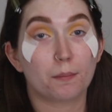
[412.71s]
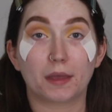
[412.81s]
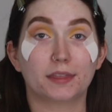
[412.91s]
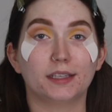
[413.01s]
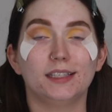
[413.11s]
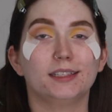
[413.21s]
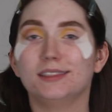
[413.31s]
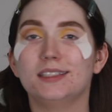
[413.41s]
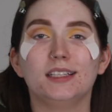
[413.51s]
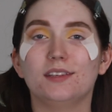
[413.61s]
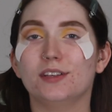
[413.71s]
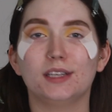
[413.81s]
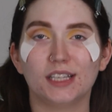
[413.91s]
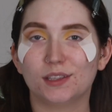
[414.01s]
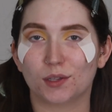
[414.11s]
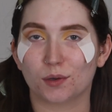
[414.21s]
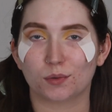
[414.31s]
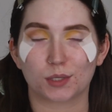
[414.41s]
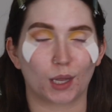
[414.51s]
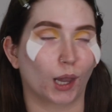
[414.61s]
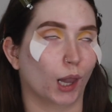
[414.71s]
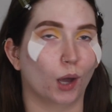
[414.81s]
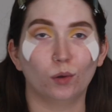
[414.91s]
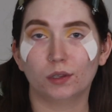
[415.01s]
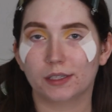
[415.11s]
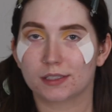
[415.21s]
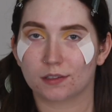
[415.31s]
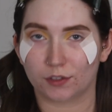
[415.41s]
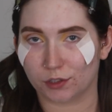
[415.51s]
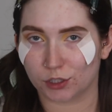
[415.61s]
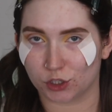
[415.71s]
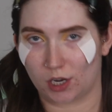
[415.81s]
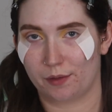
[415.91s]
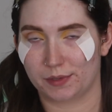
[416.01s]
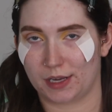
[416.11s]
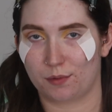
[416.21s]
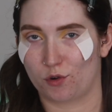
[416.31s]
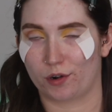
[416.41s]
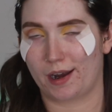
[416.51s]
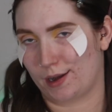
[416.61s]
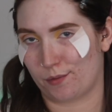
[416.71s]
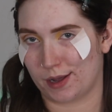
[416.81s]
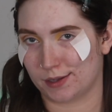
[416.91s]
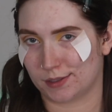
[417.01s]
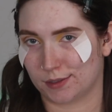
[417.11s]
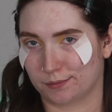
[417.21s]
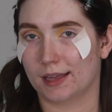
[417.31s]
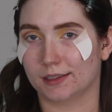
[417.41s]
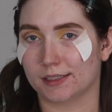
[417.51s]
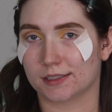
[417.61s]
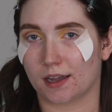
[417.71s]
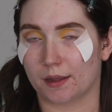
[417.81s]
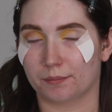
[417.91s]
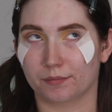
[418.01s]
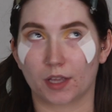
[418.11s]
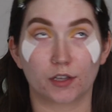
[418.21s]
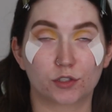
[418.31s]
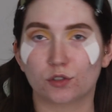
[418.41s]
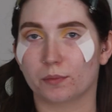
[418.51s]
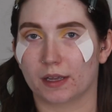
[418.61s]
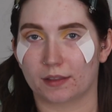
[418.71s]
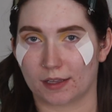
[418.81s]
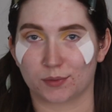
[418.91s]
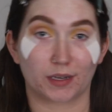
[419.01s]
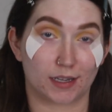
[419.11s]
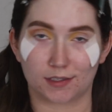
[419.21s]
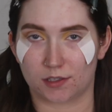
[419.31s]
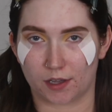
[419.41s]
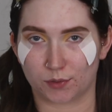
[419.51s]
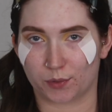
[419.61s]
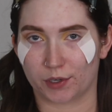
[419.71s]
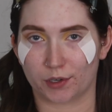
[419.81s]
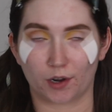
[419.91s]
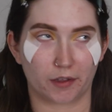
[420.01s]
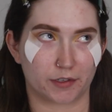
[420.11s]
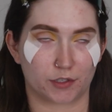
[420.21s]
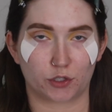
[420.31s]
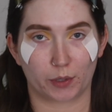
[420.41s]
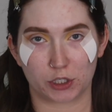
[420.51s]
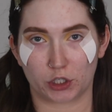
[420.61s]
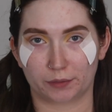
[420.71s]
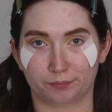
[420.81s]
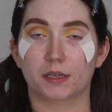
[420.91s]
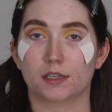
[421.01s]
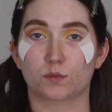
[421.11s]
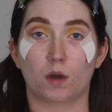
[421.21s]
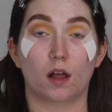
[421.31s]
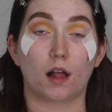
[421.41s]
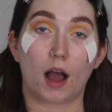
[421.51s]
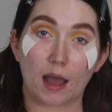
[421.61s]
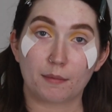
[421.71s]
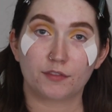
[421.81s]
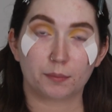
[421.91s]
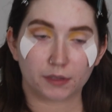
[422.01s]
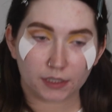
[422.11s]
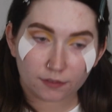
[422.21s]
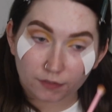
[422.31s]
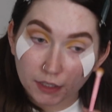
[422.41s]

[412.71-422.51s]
meant that he didn't even need those lowly civilian jobs anymore anyways. At least I'm assuming that's what his thoughts were on the situation. Because while I'm of the belief